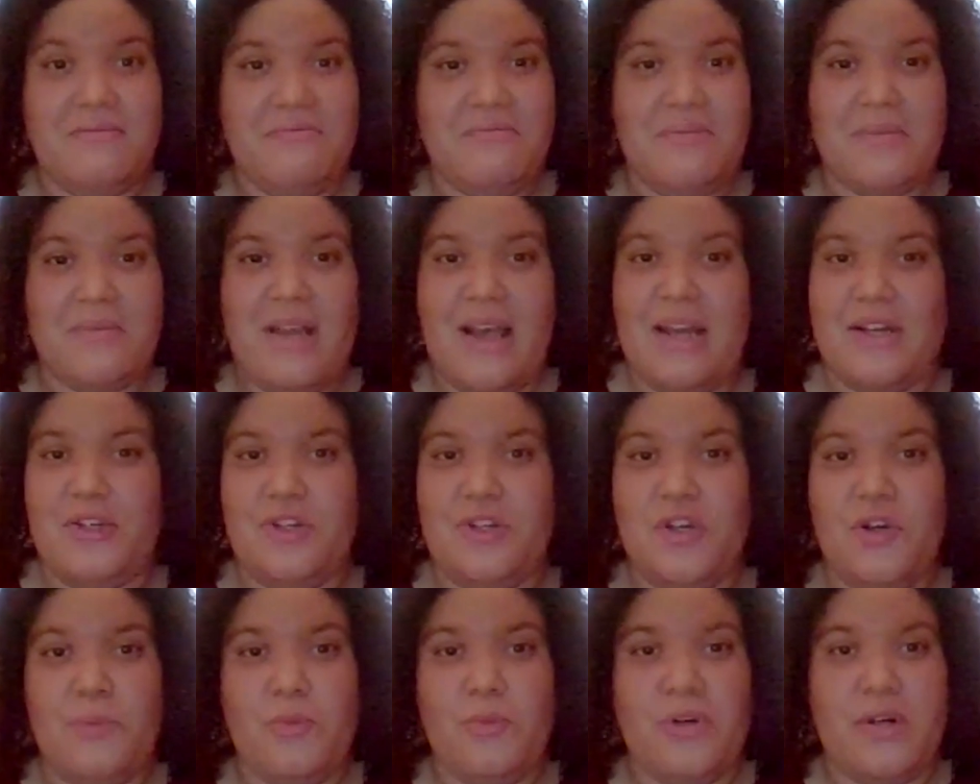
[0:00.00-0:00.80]
Had
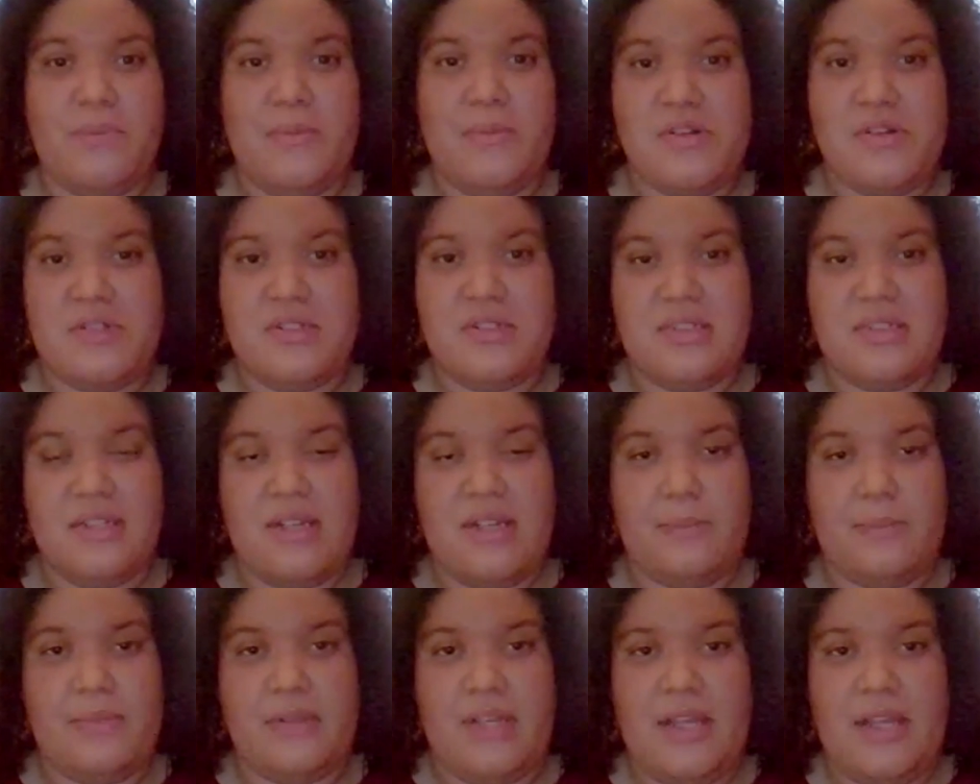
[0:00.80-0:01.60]
no more emergency
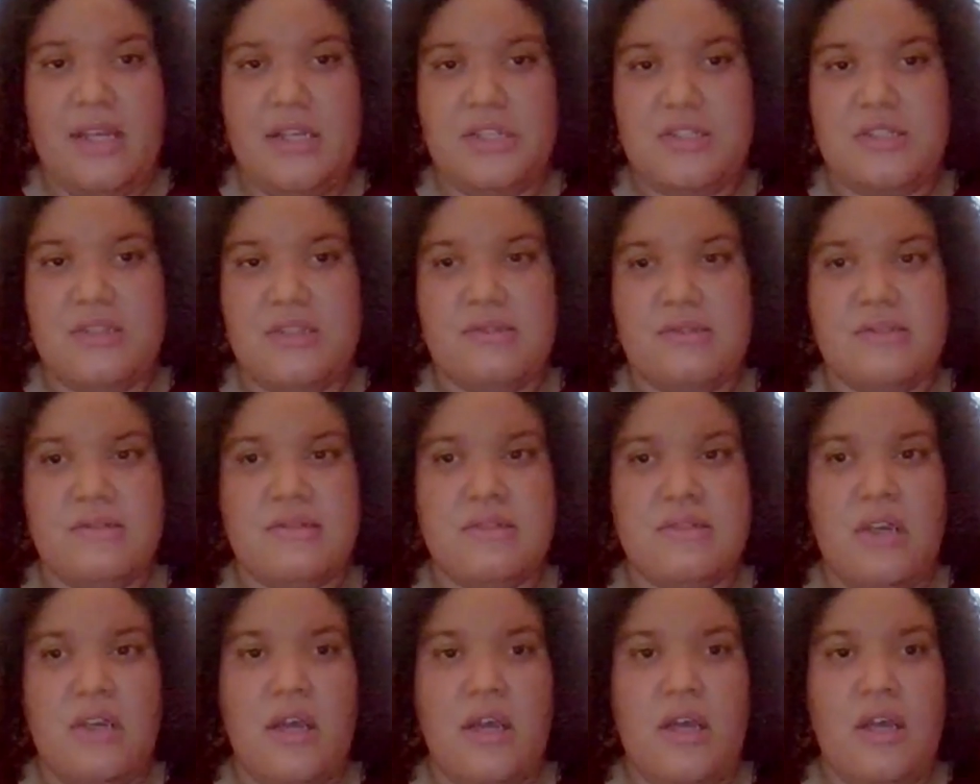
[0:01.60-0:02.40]
complications,
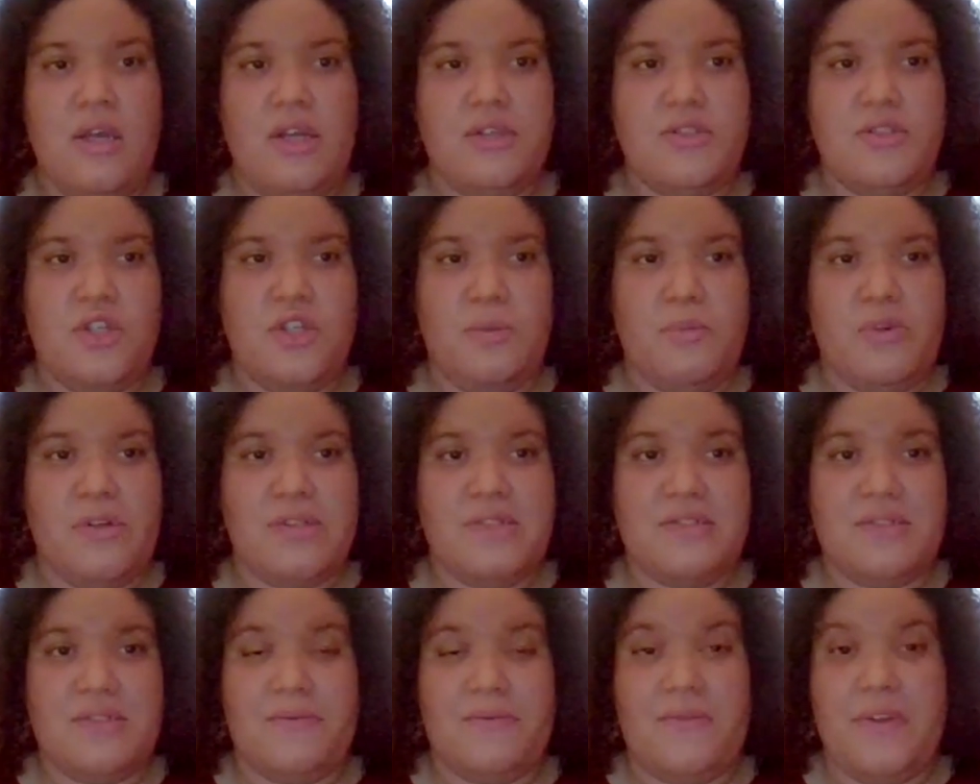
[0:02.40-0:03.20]
no more
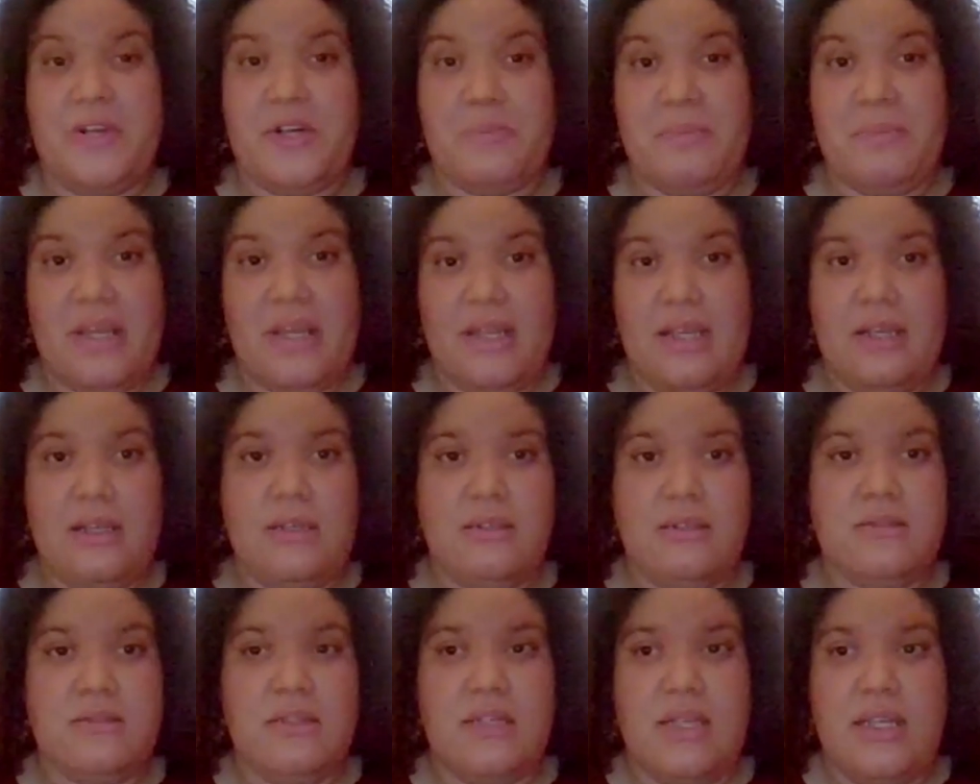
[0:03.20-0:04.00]
severe
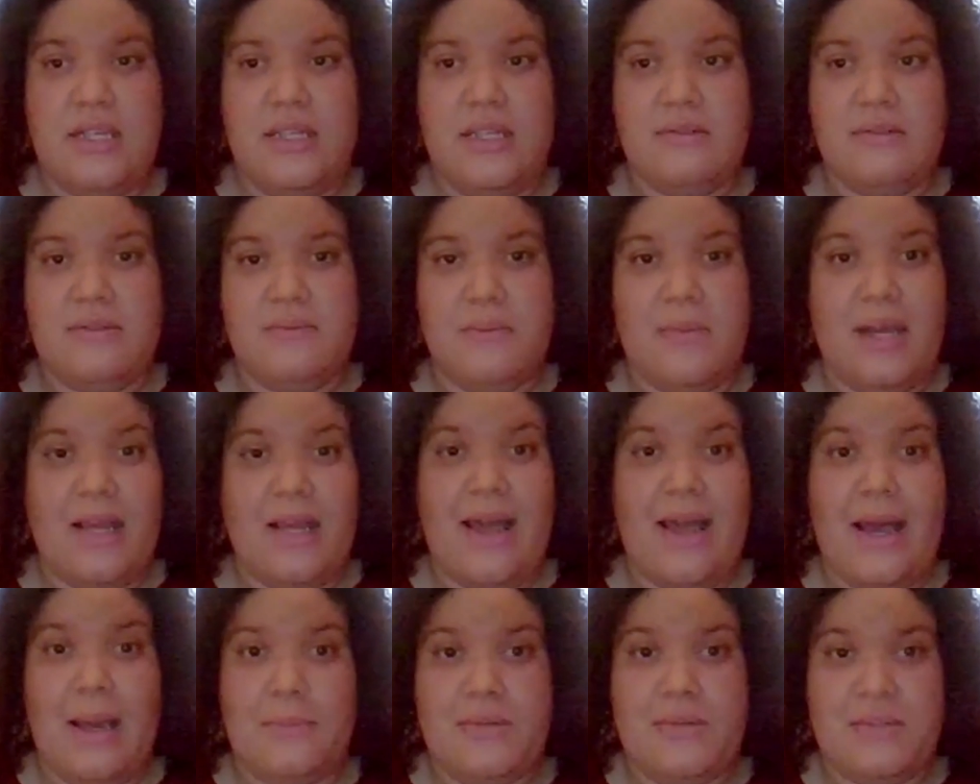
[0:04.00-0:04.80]
pain in my
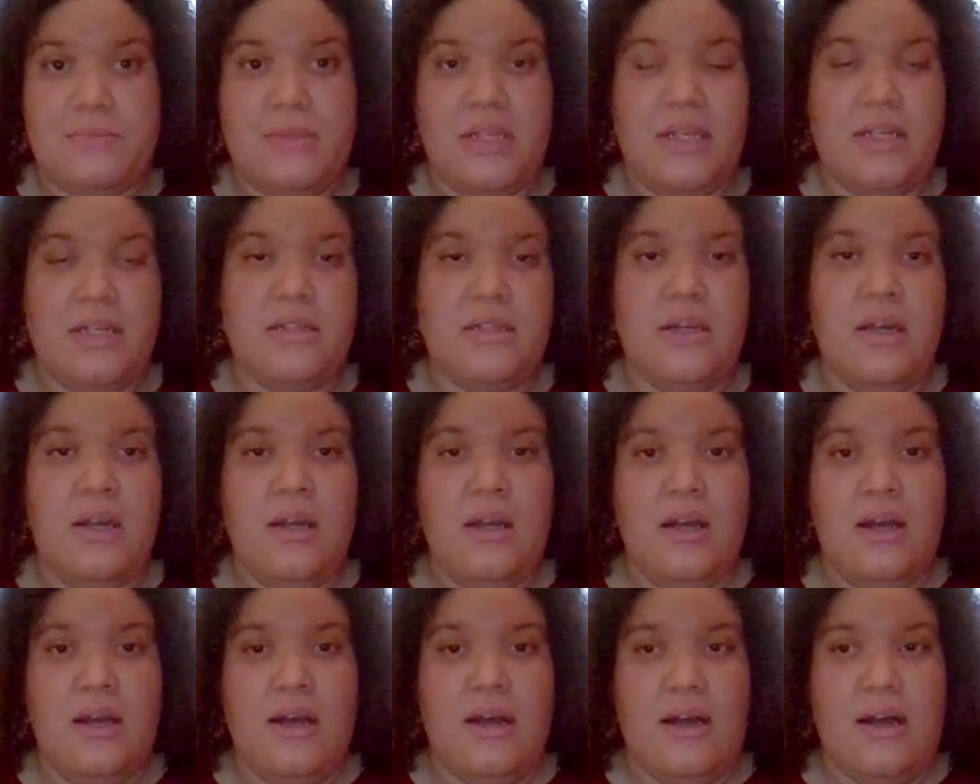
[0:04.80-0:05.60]
abdomen,
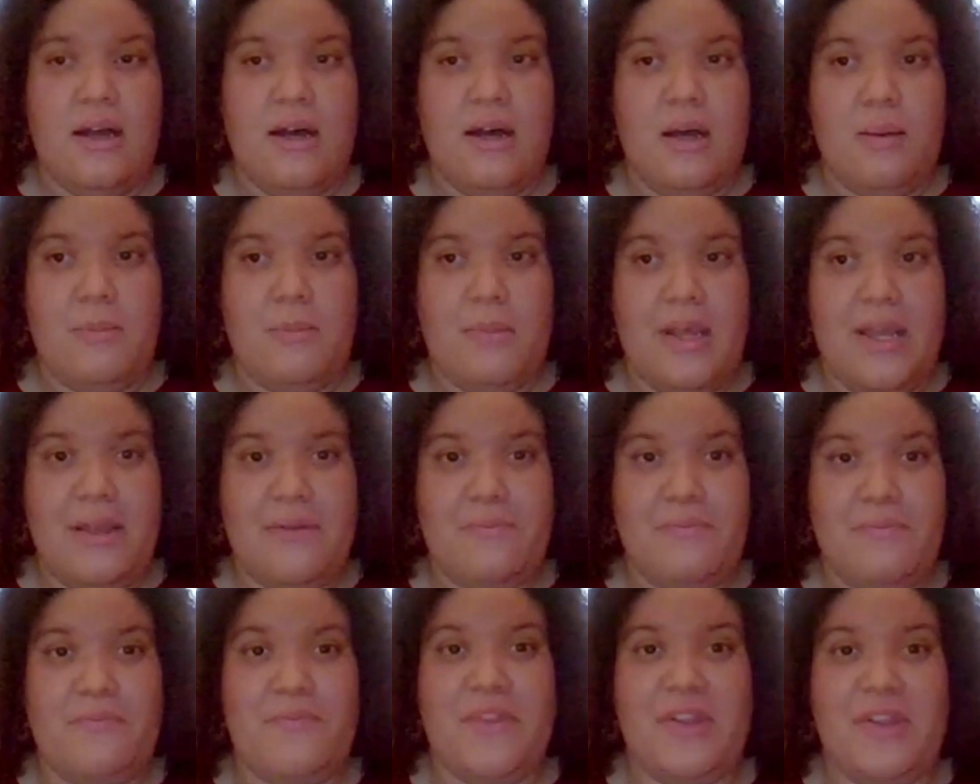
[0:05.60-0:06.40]

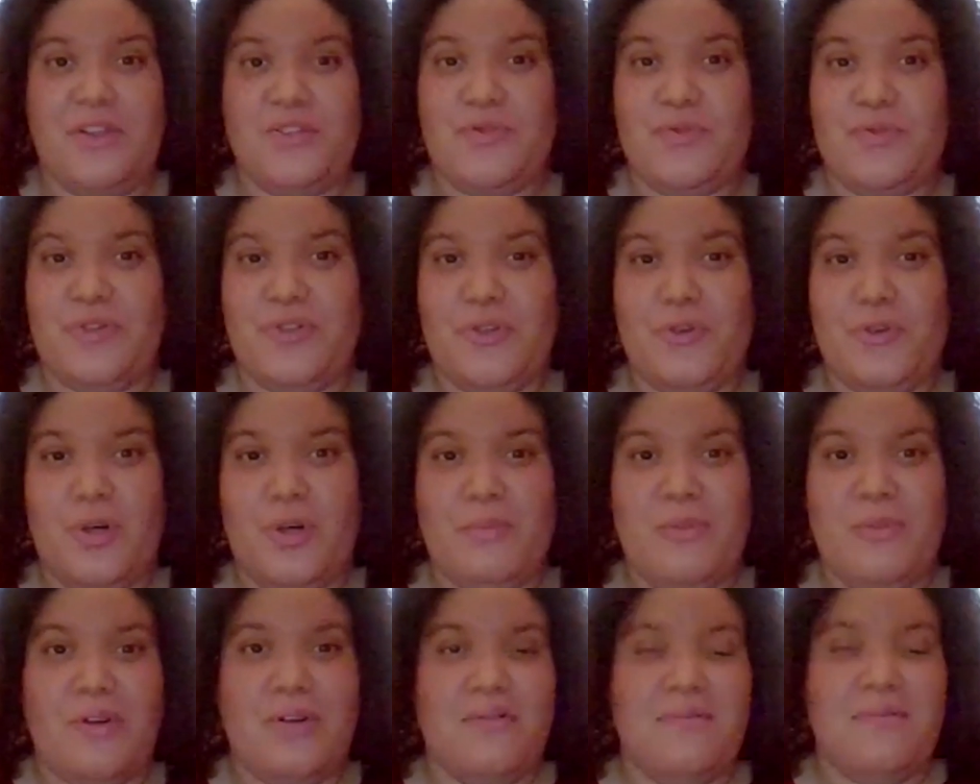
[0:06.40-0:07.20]
and things were
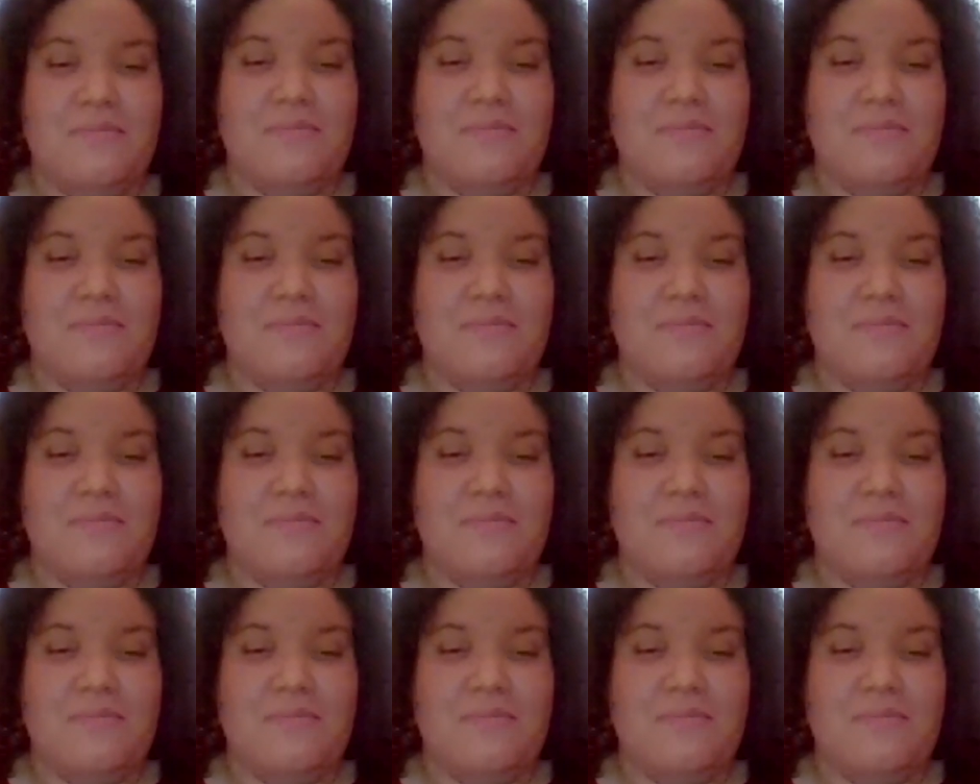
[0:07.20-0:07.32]
normal.